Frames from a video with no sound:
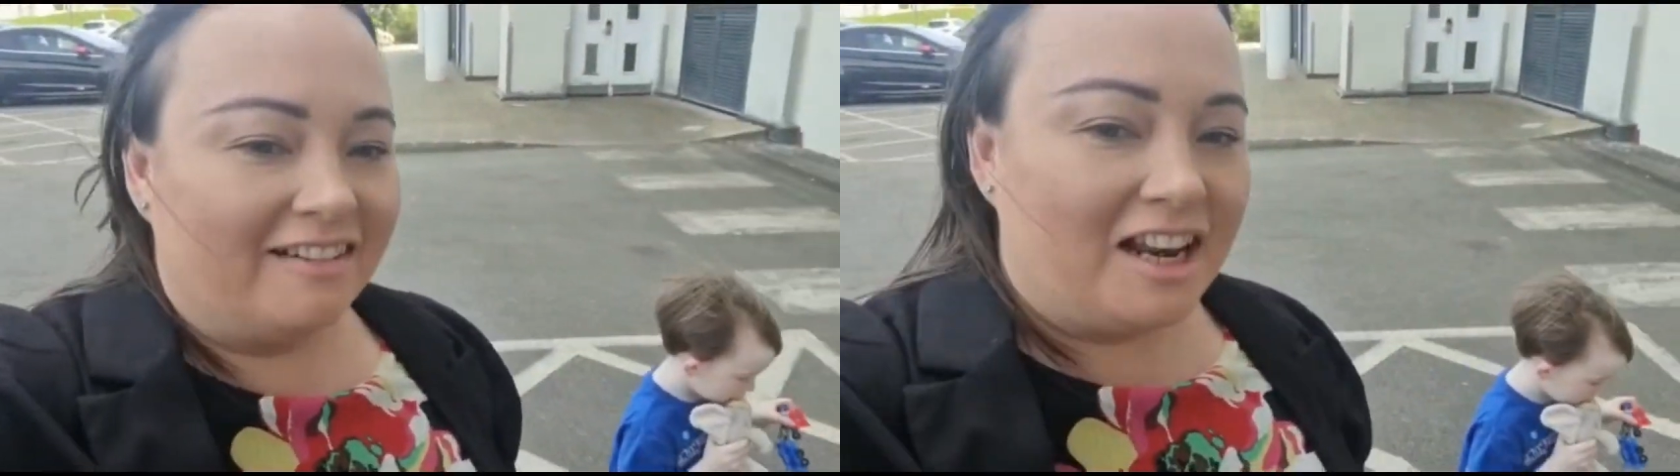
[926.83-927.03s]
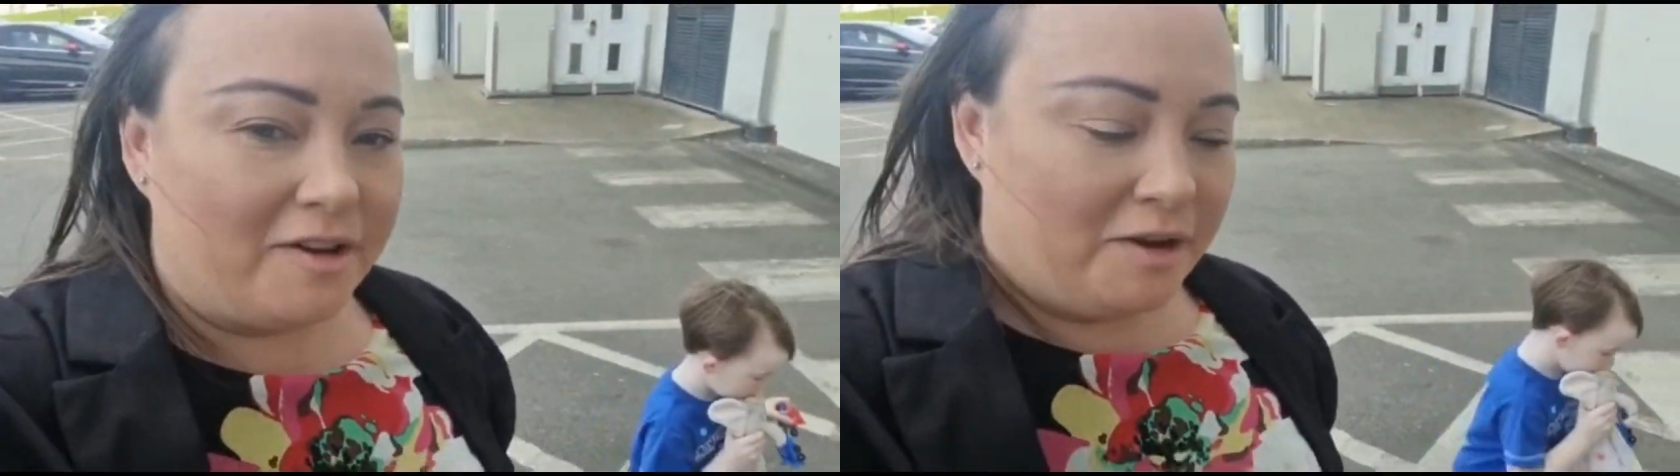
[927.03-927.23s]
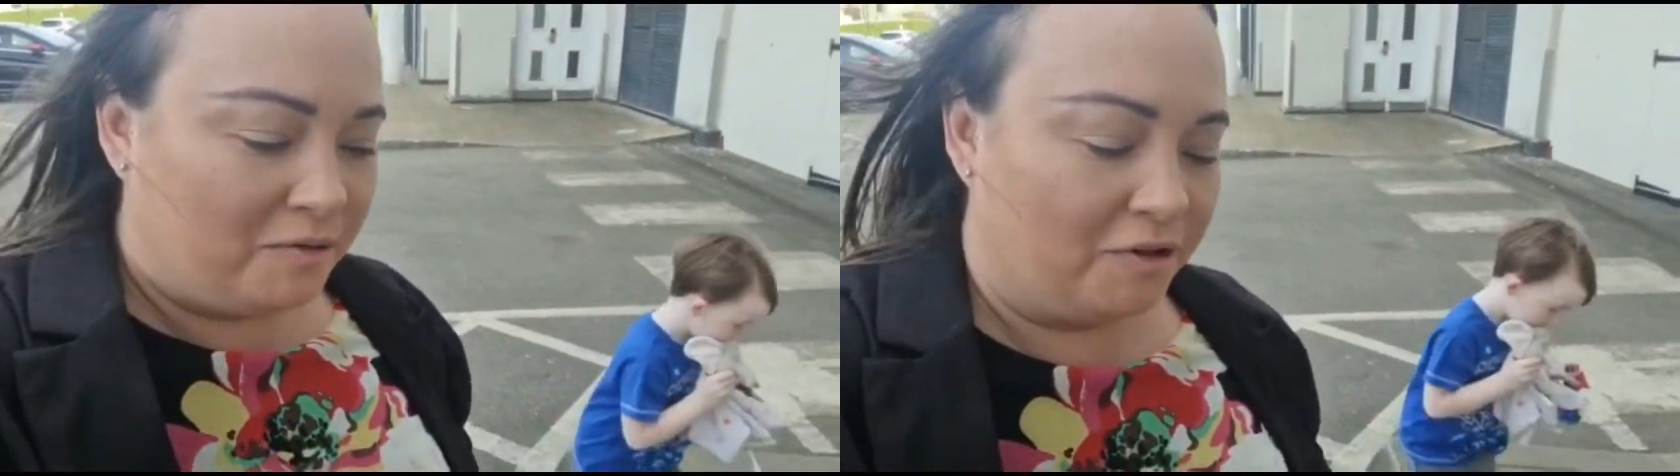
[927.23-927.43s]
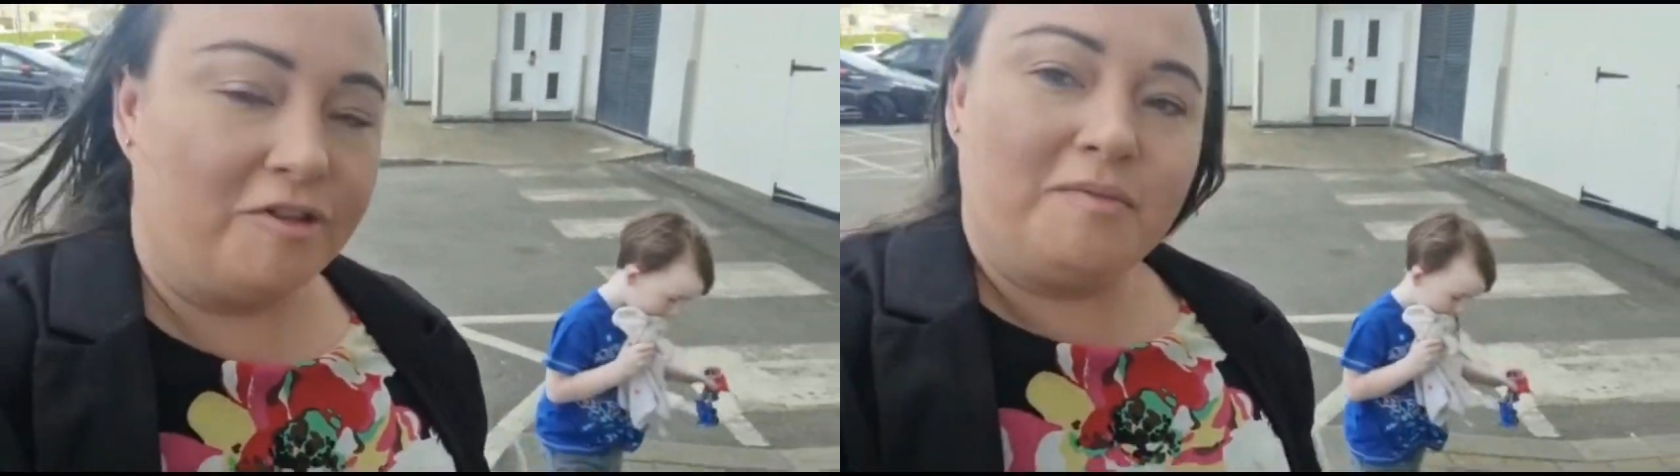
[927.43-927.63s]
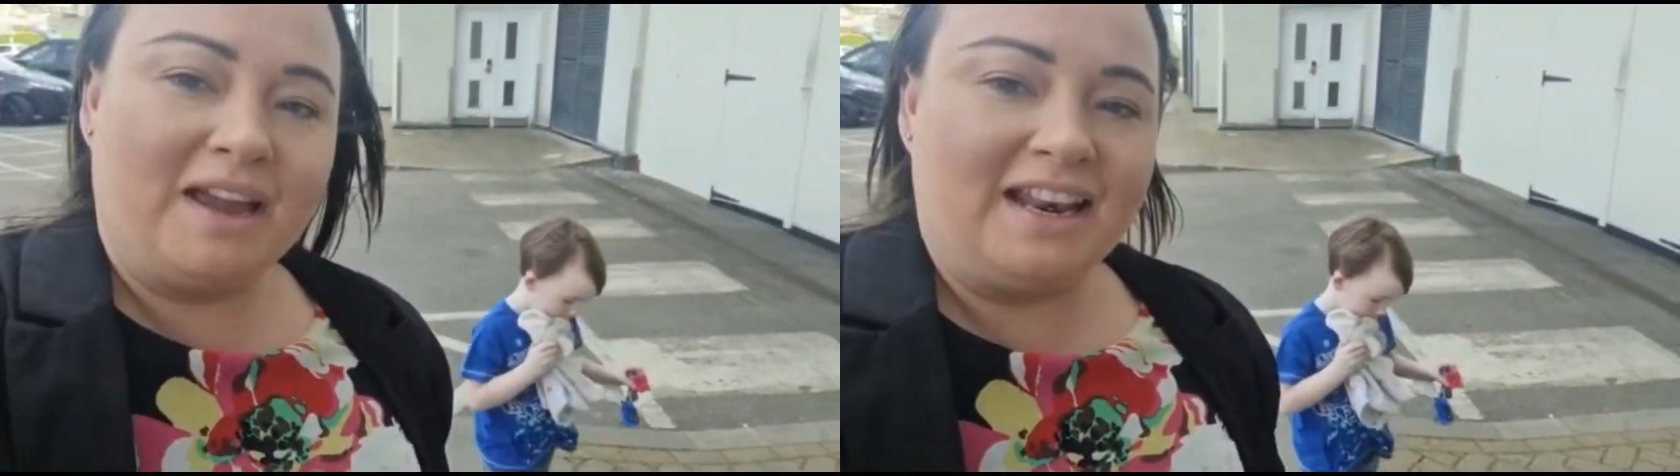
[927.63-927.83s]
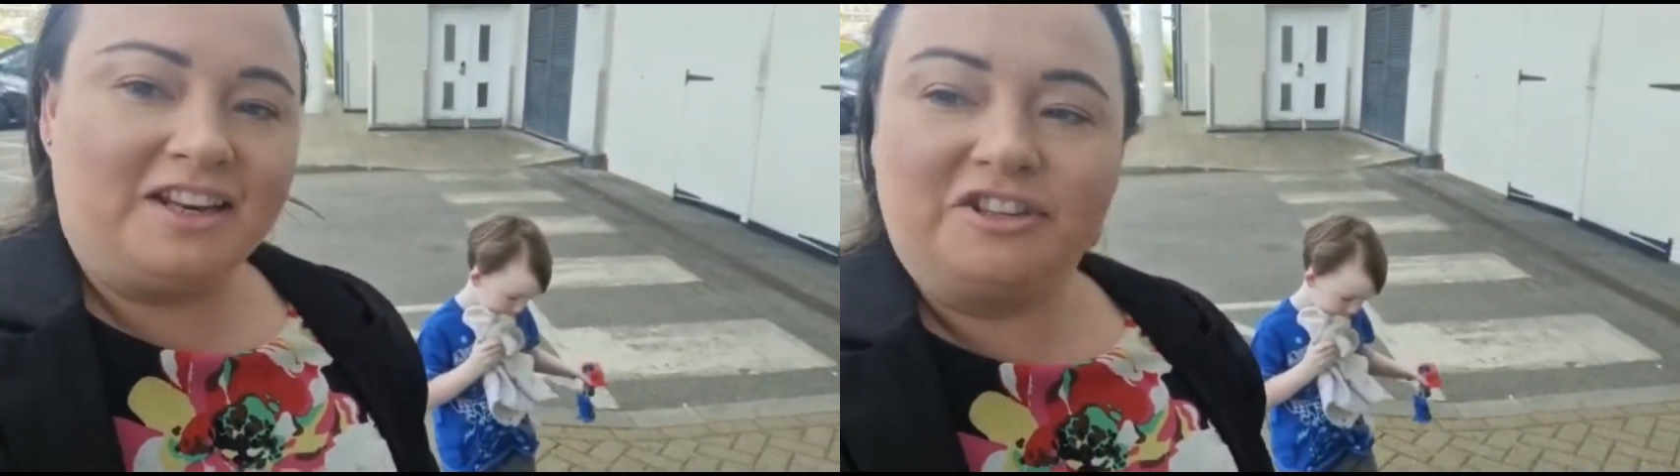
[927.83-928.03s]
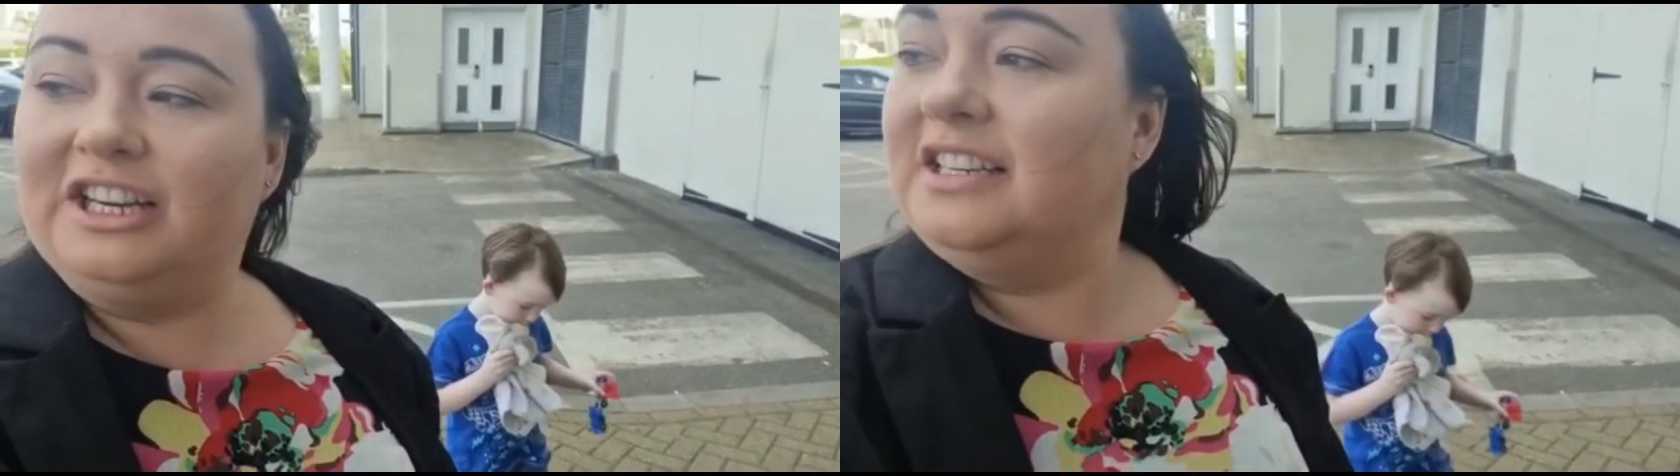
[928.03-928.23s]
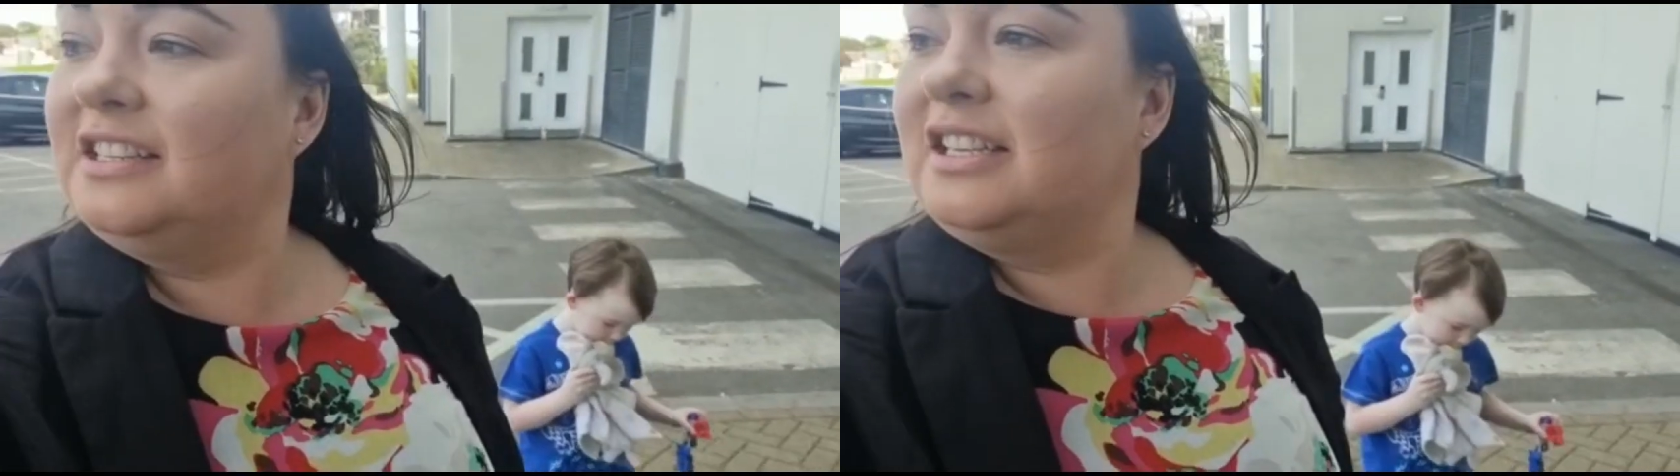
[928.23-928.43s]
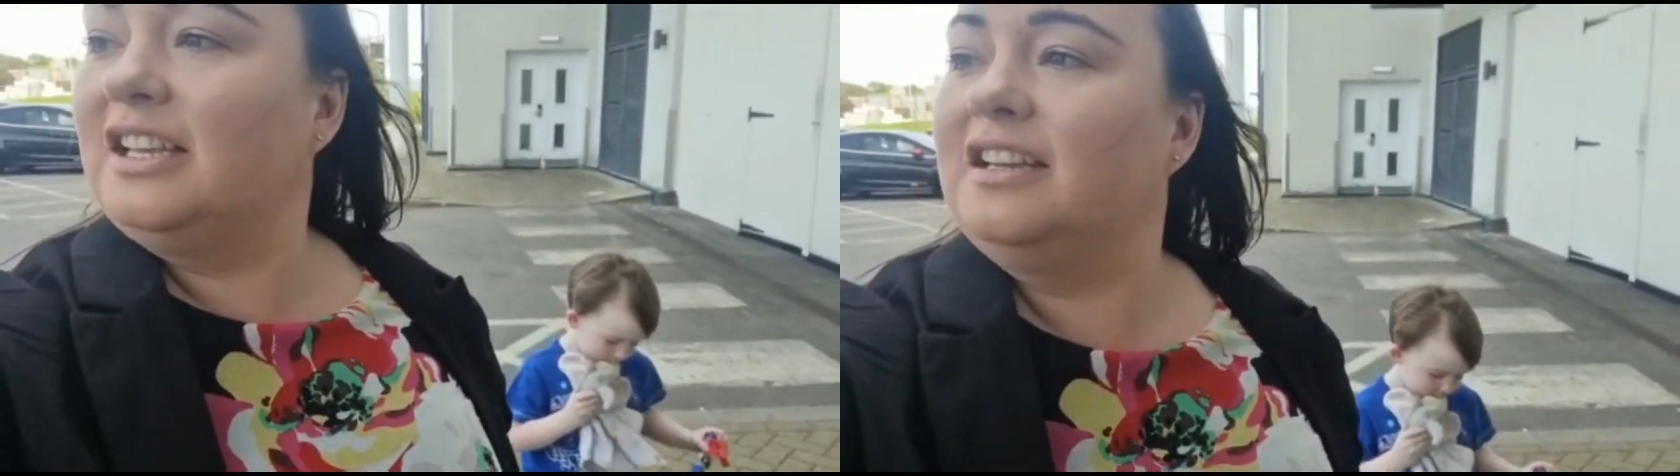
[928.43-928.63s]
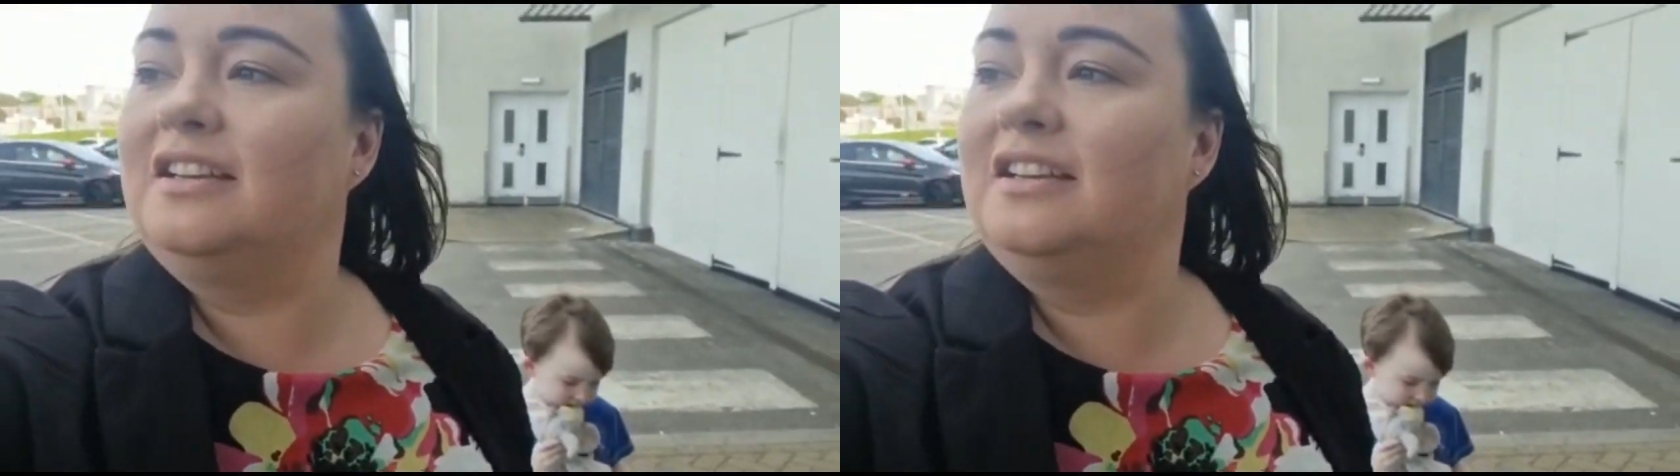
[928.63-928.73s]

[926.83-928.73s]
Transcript: and Chloe walked through the main entrance.